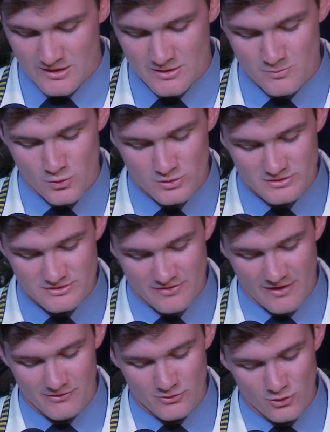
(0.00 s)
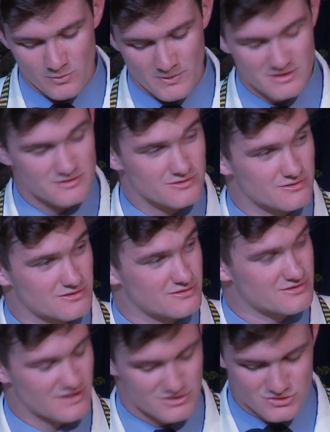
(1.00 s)
The importance of having role models
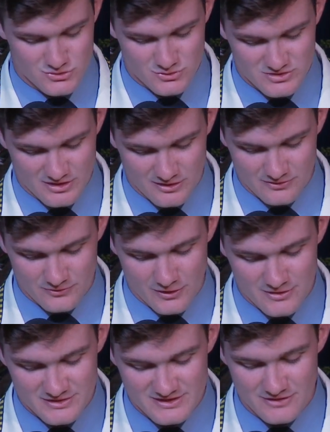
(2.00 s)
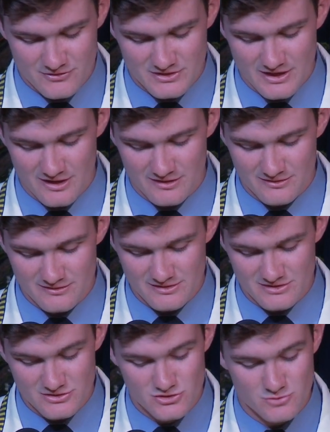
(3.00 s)
such as yourself around us every day
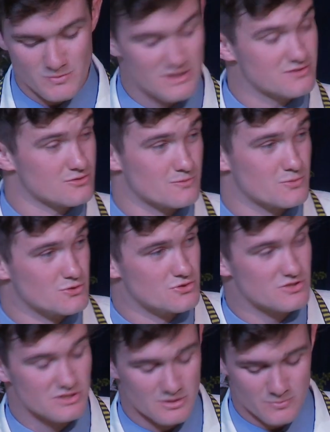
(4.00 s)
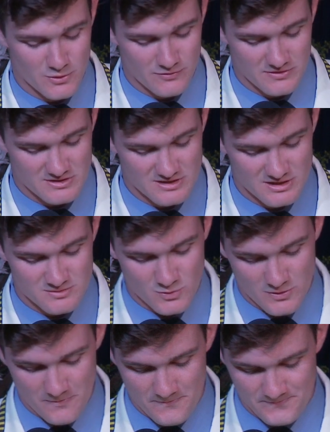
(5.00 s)
is instrumental in producing the perfect Saints
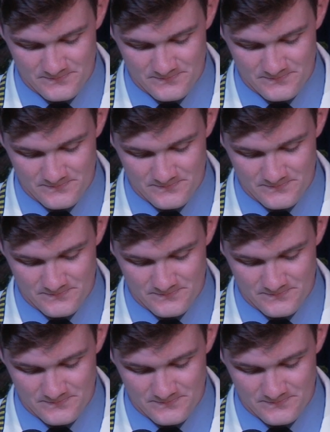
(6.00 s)
boy.